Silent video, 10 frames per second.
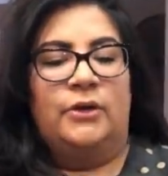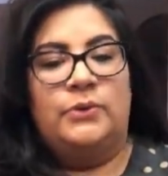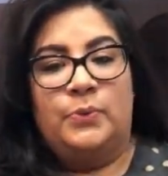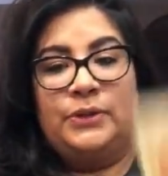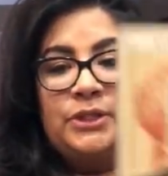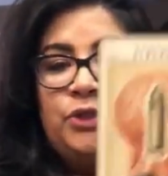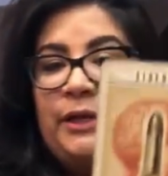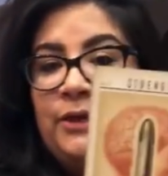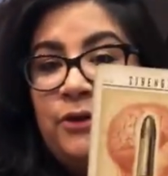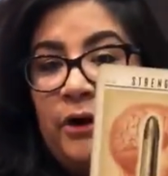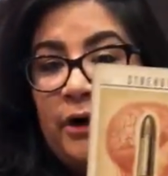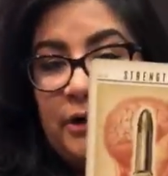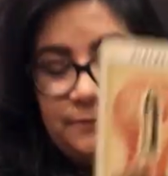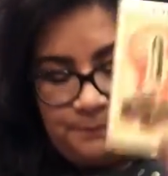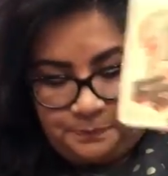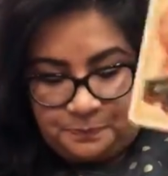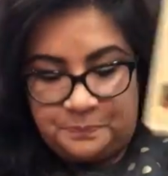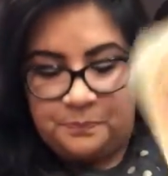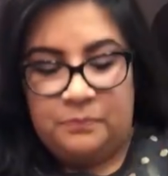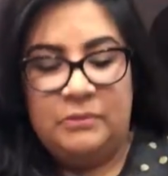of goes with the strength card.
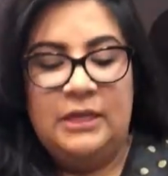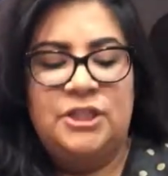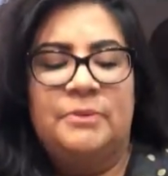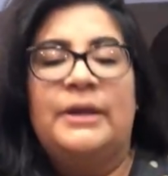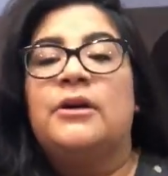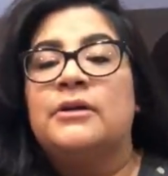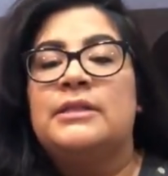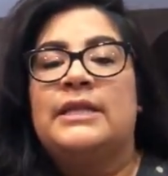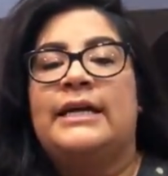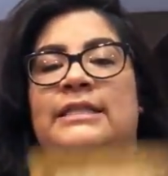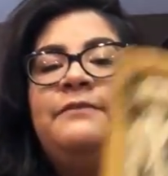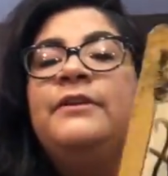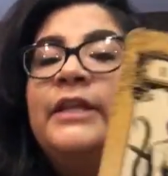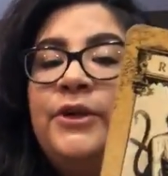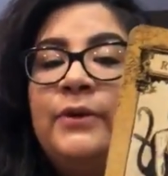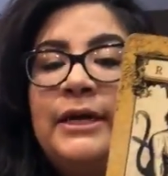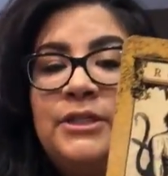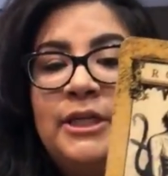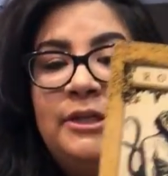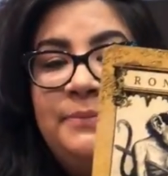So my earth signs, I feel like you guys
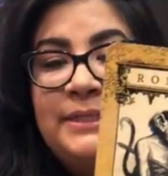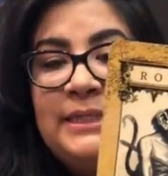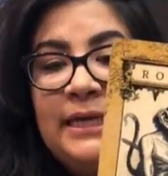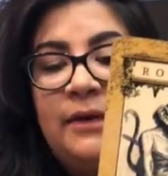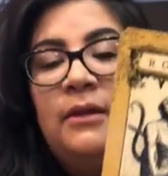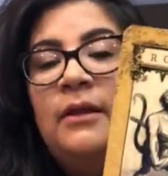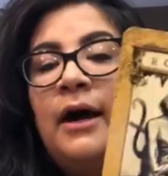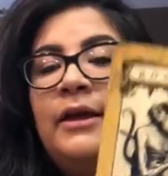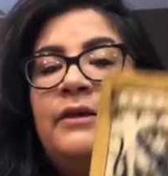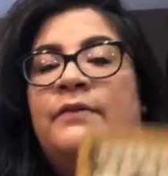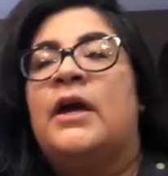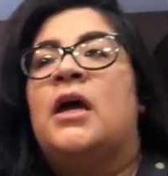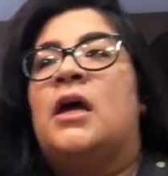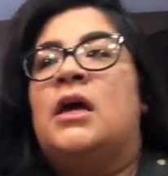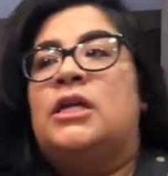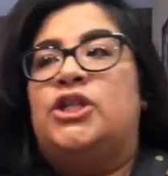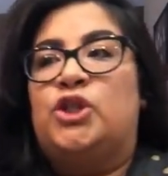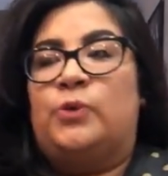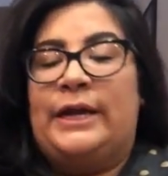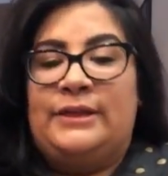are going to be seeing a lot of
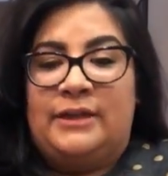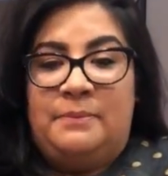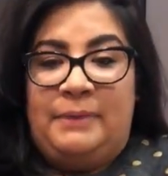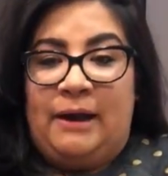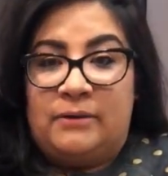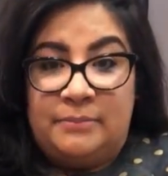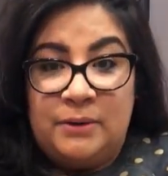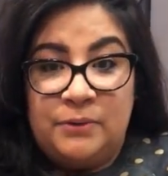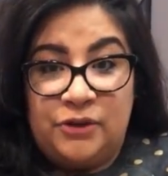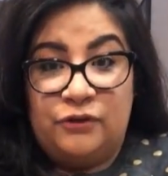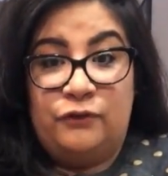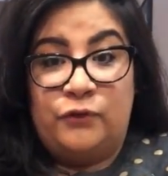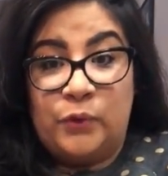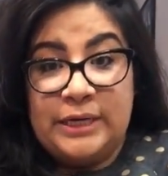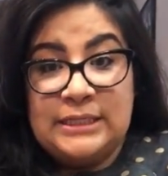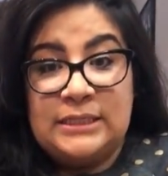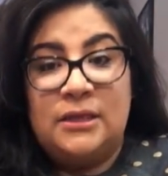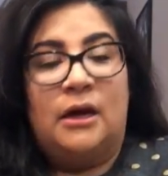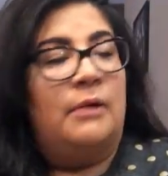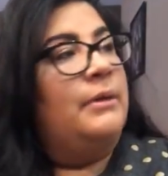strength and empowerment with your voice.
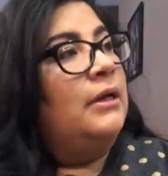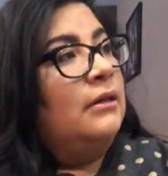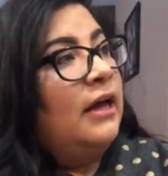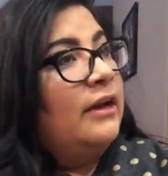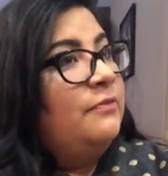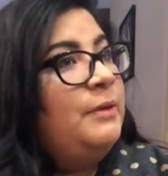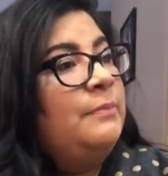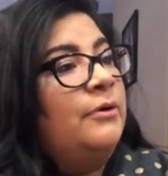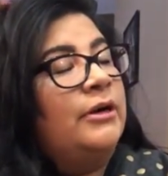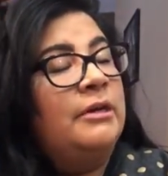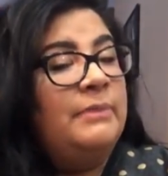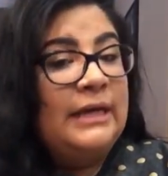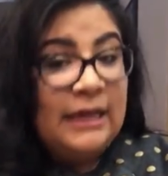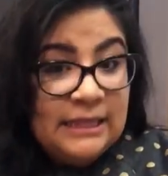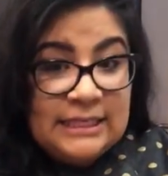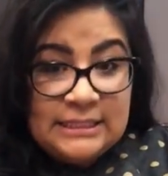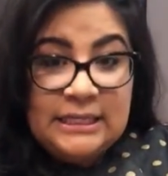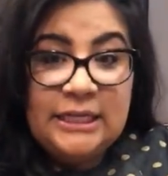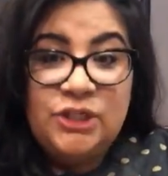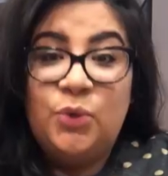Um, and a lot of people are going to be
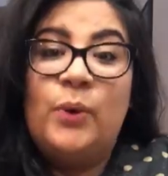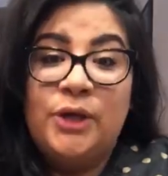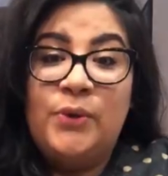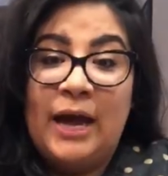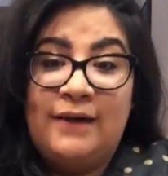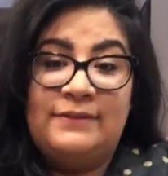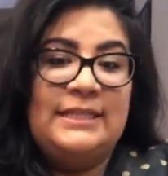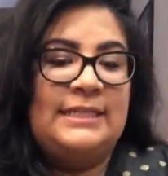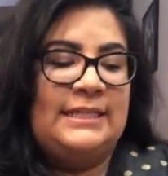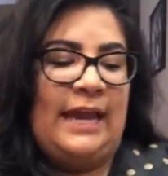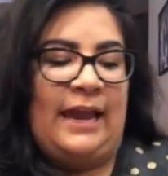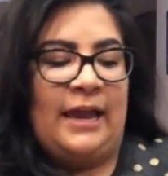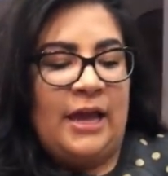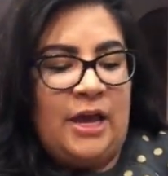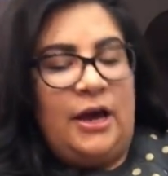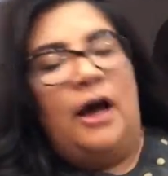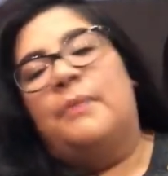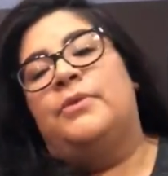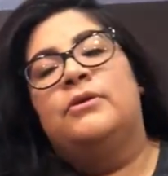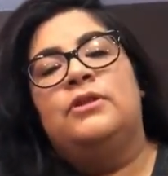listening to what you have to say.
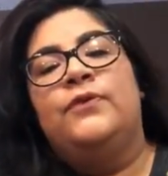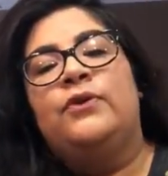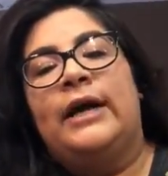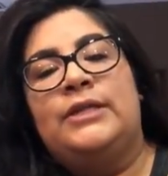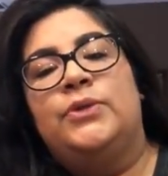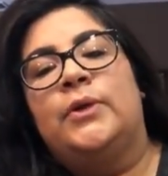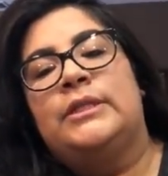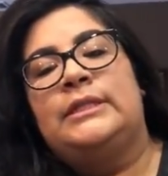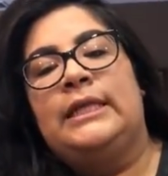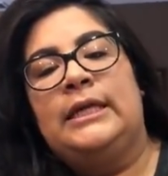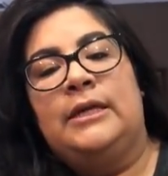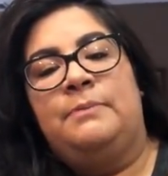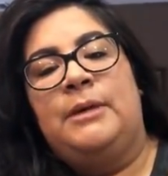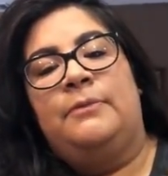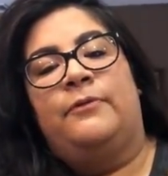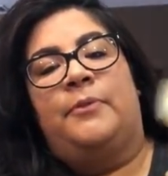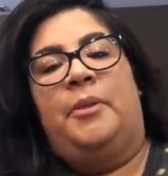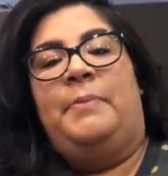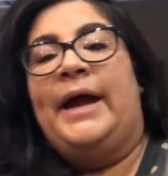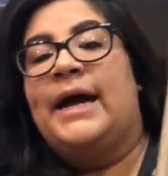Um, those of you guys who are seeing people from
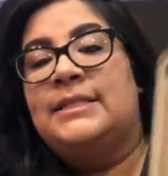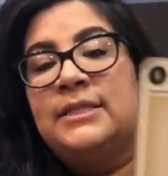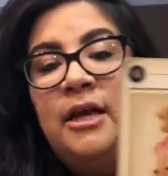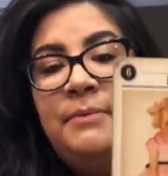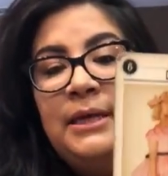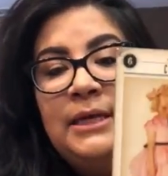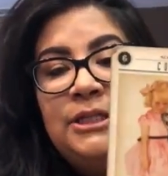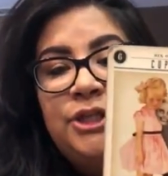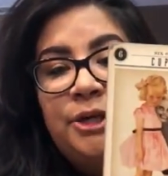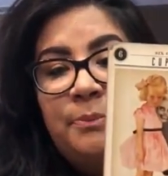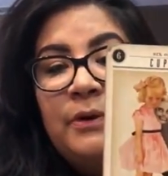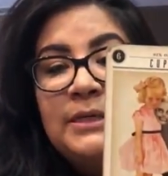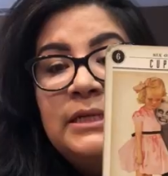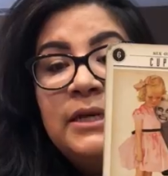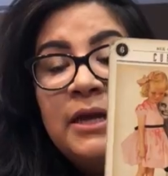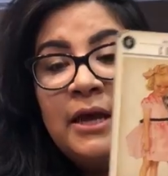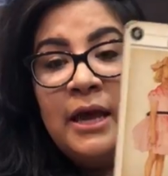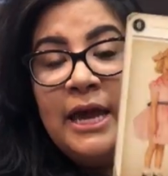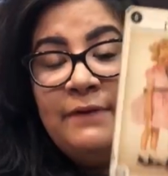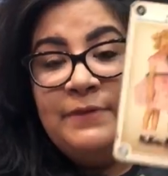the past coming into your present,
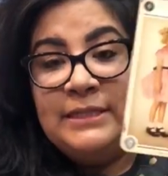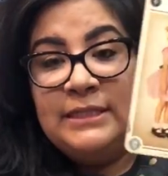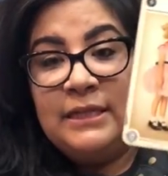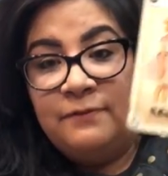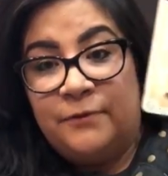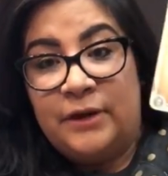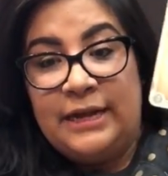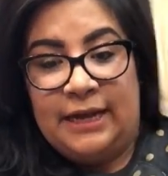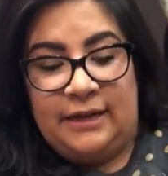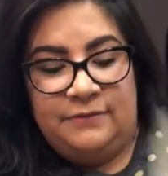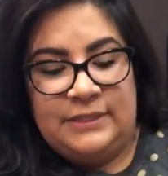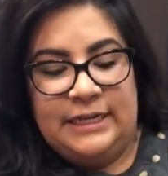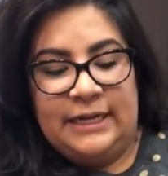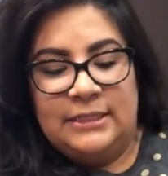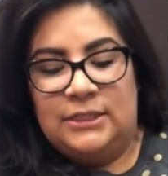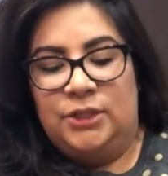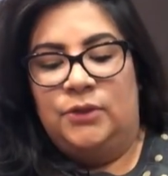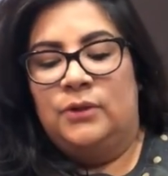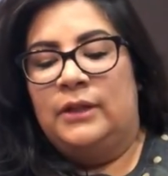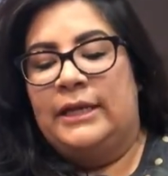if this is for a negative stance,
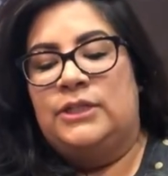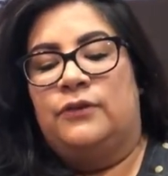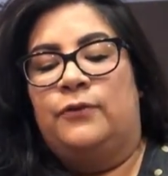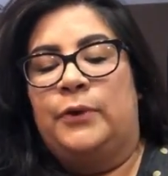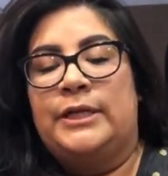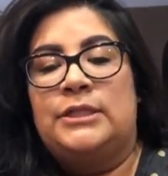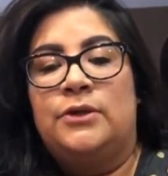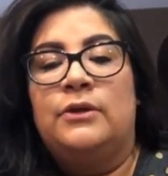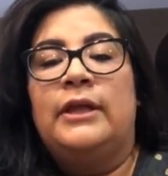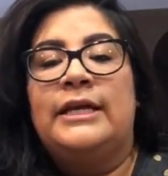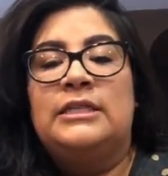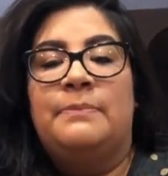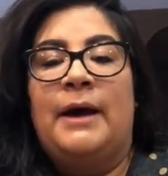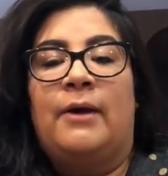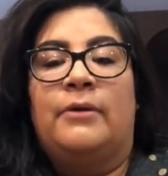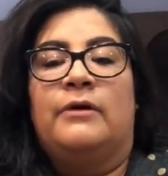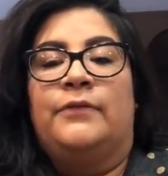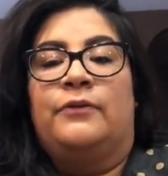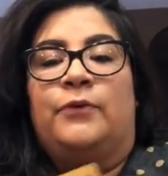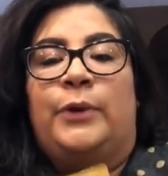utilize your voice. Utilize the power of
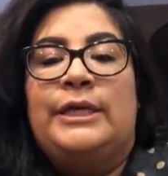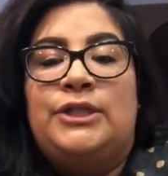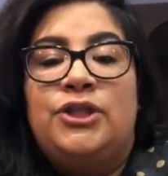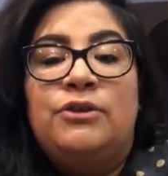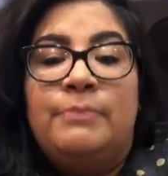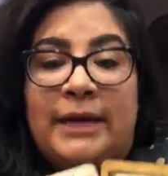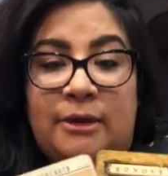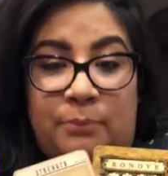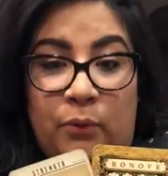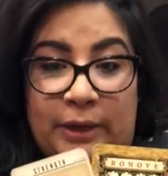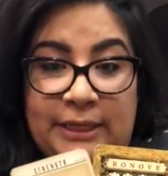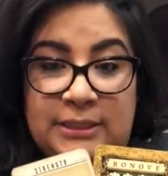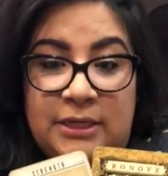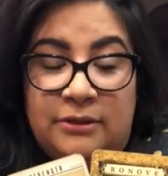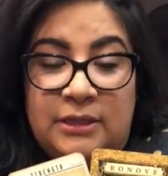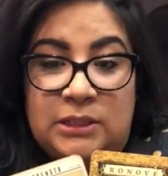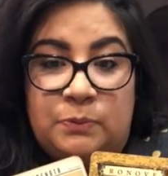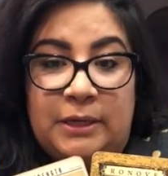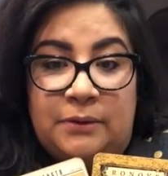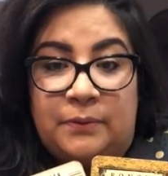your voice to make a point this
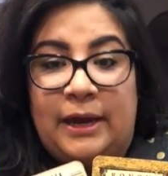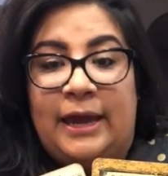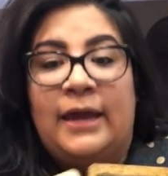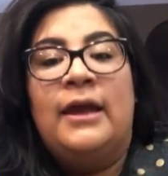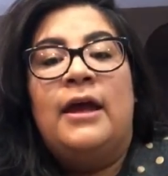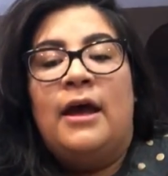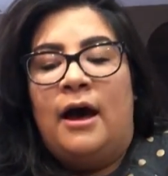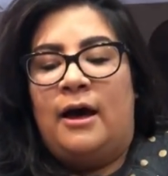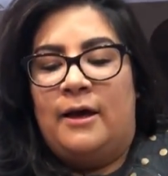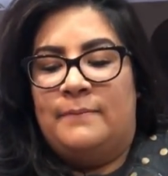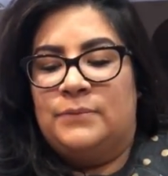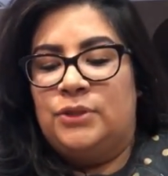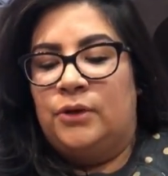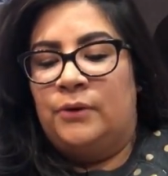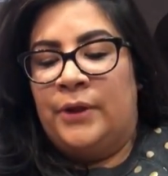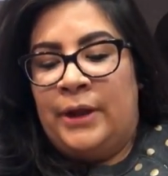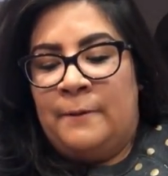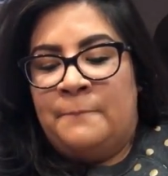week, okay? Um, so